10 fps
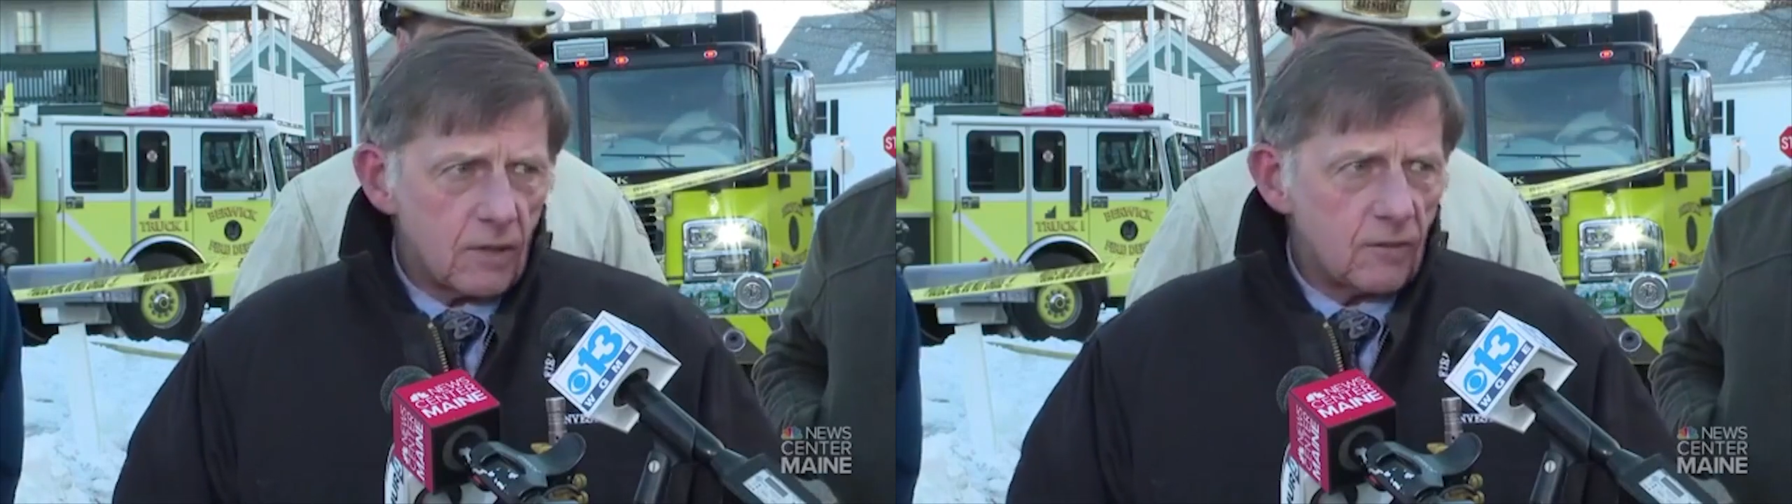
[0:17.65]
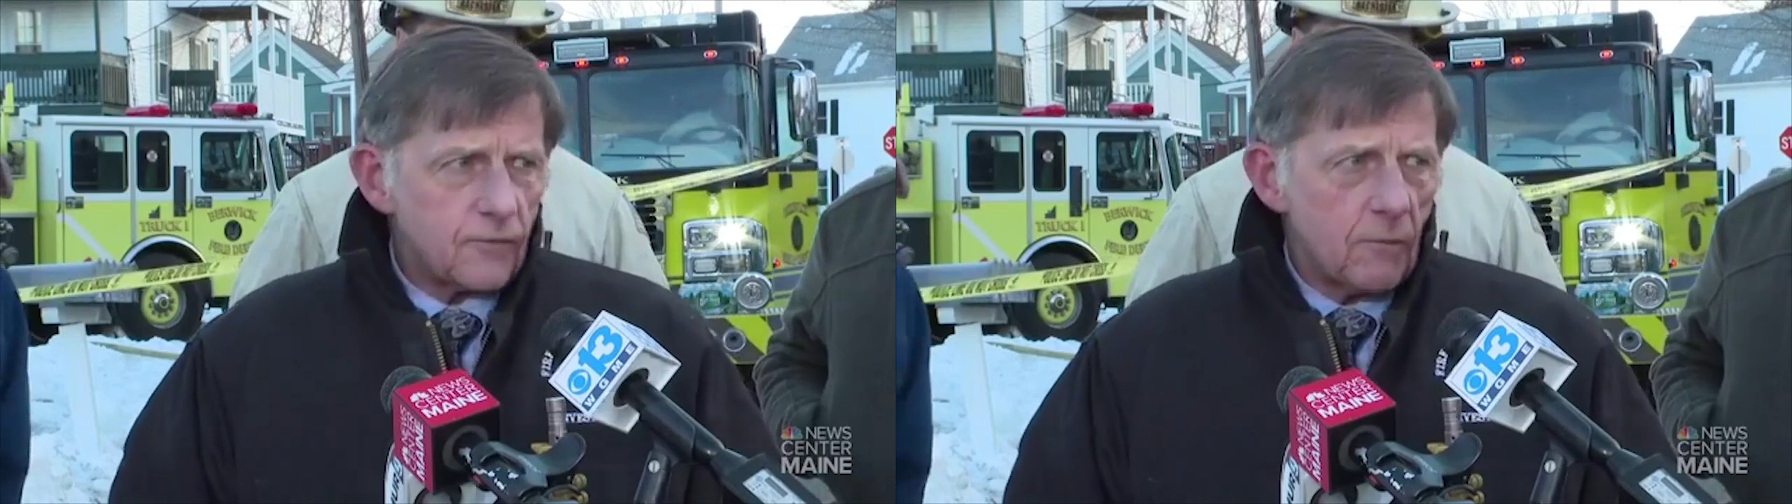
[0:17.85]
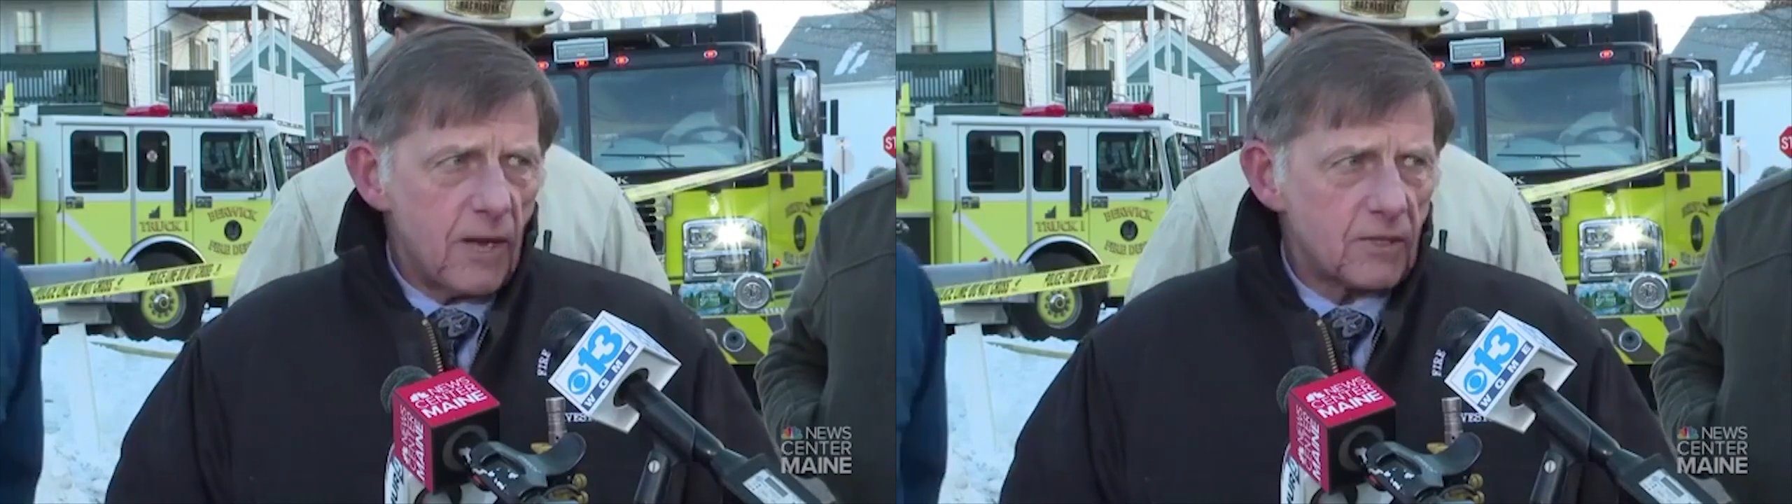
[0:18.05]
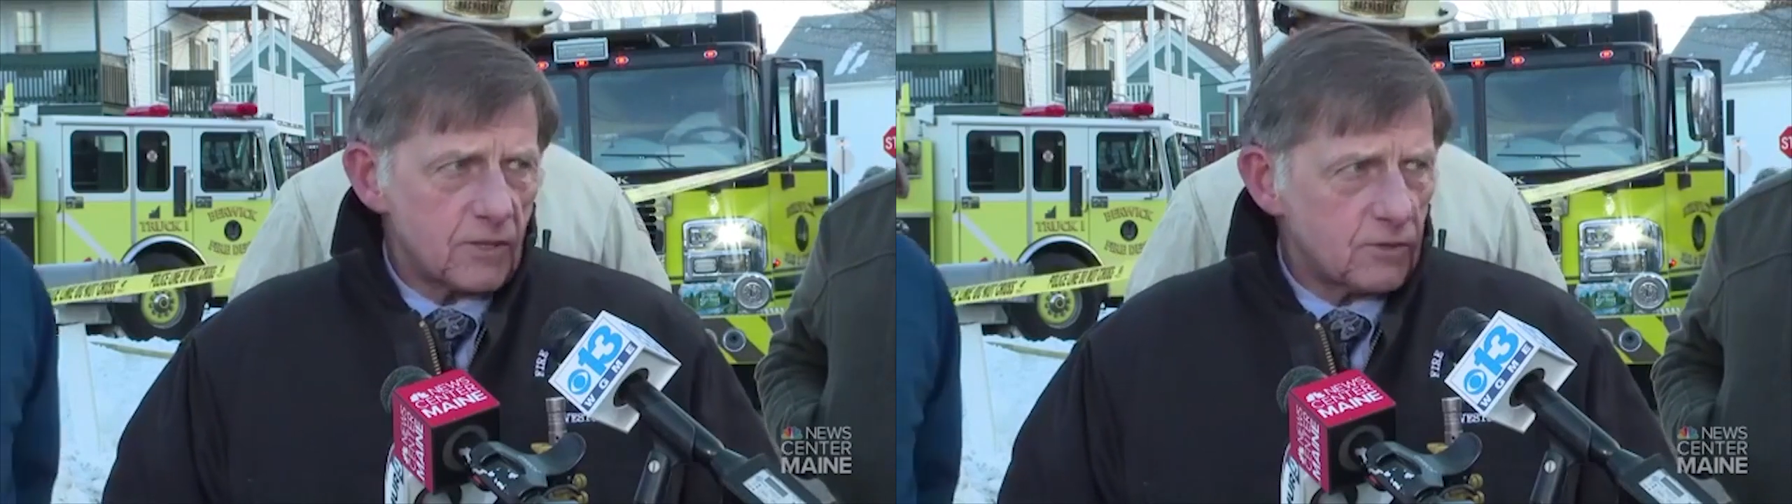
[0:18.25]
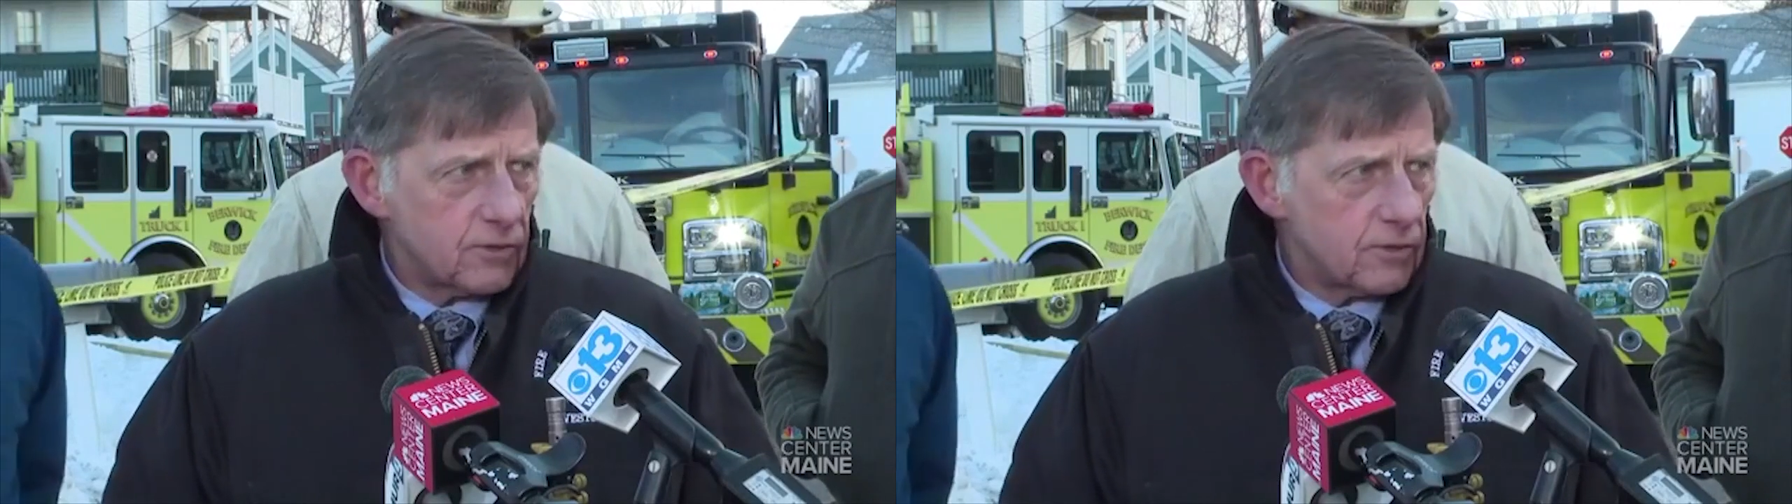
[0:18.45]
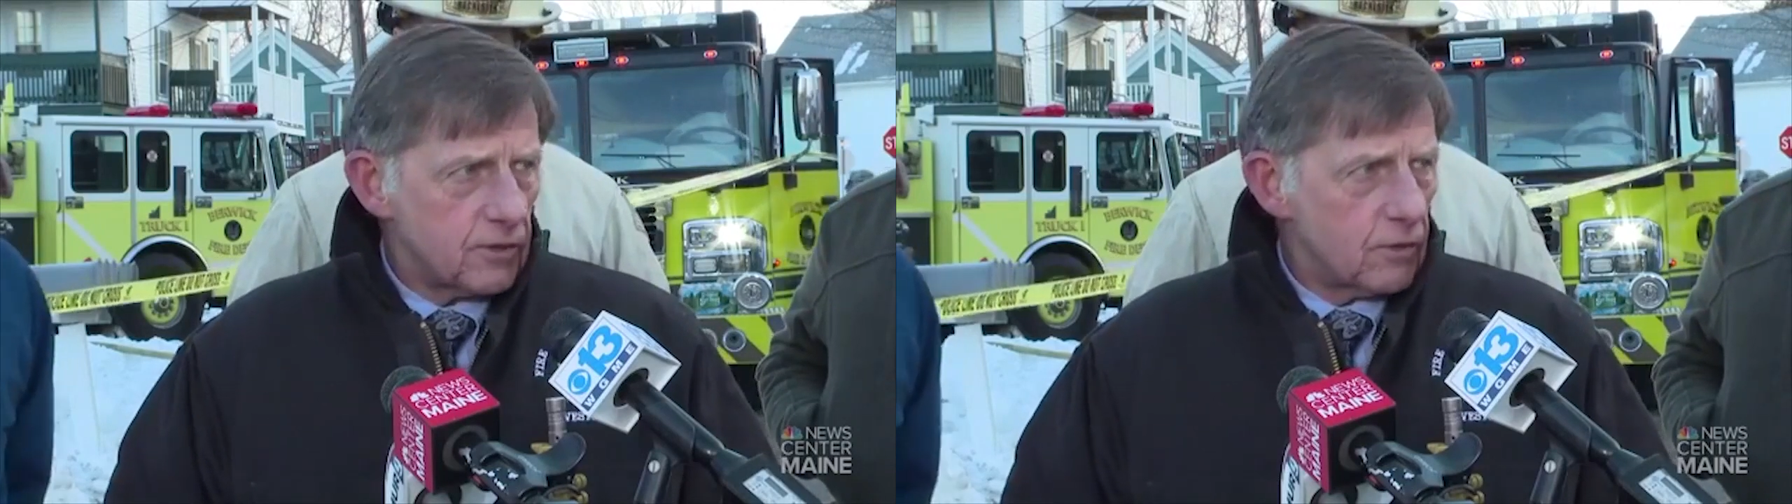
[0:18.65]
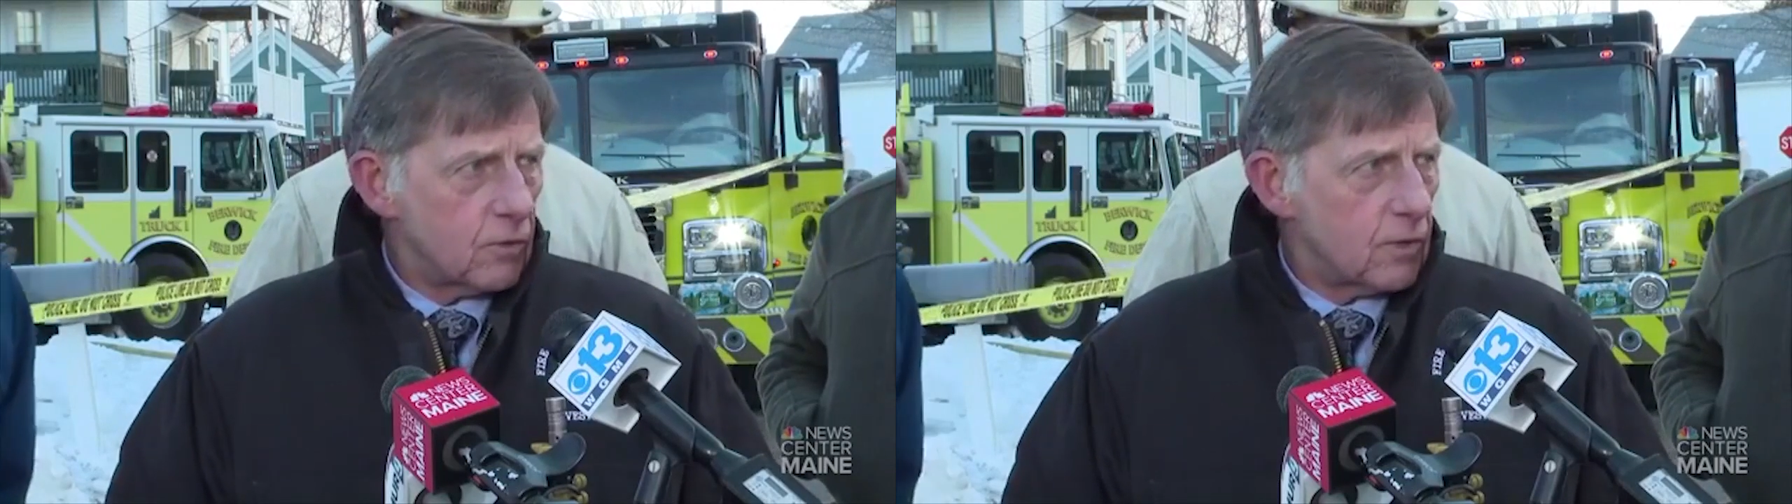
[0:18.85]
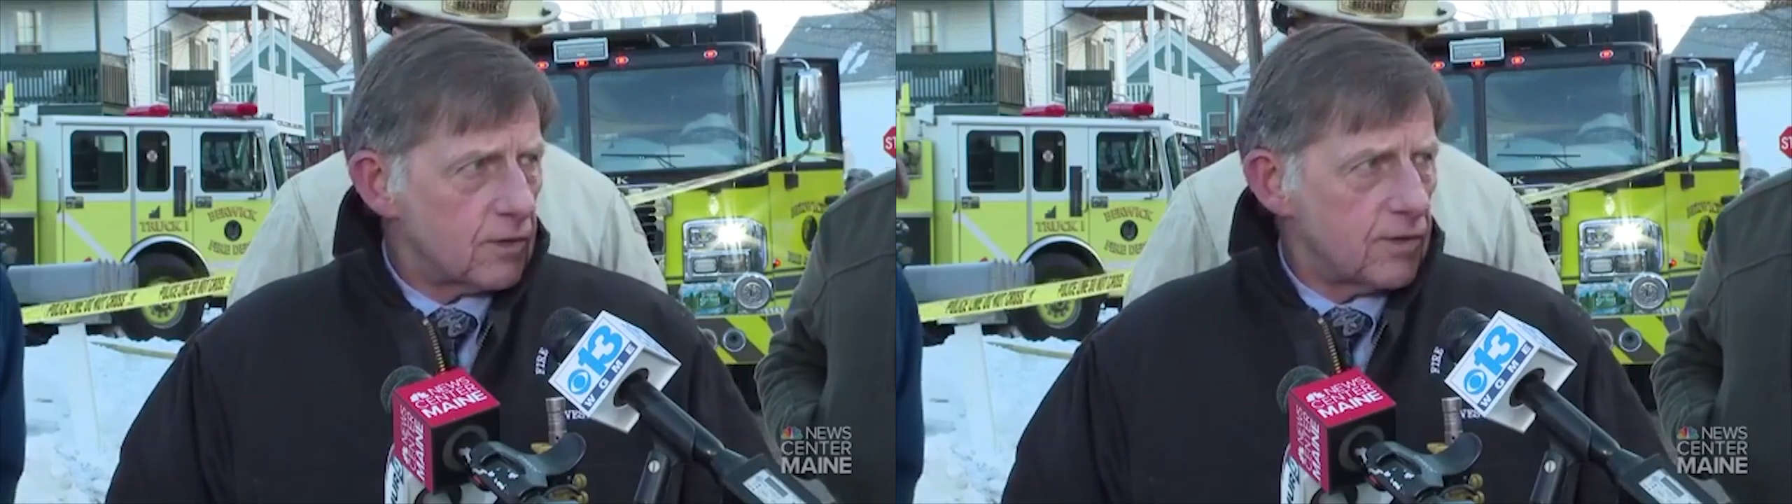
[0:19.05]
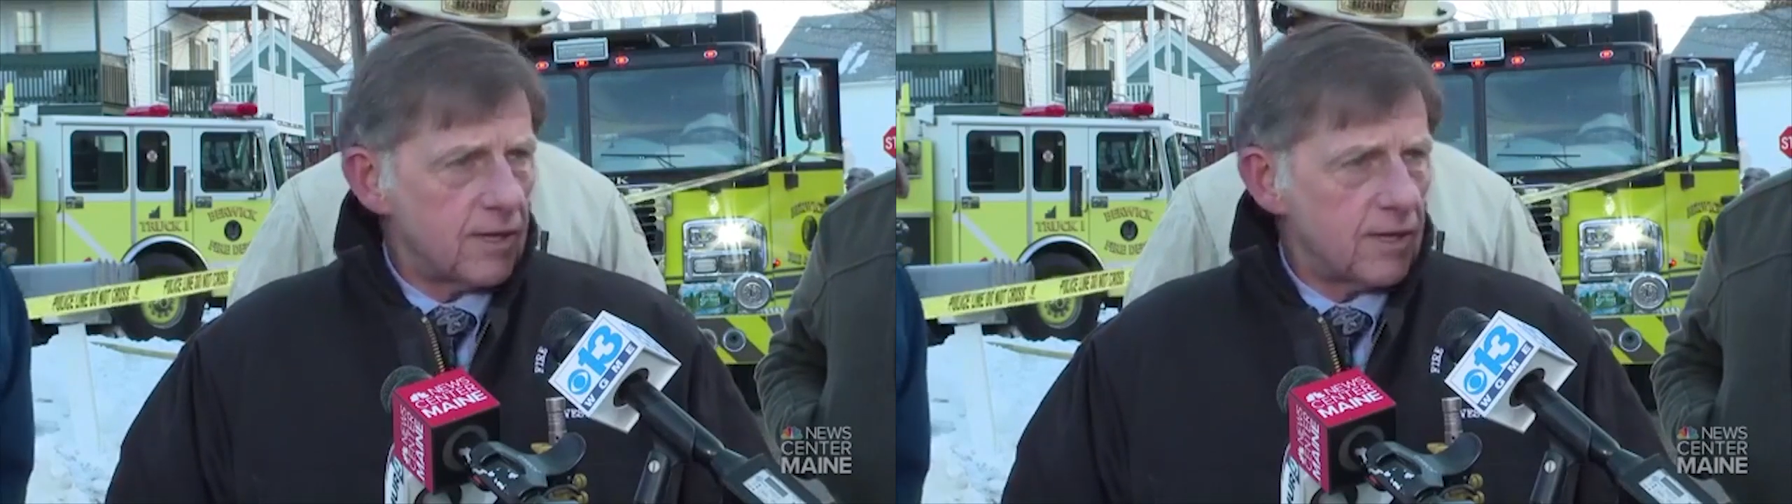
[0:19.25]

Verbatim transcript: information to you with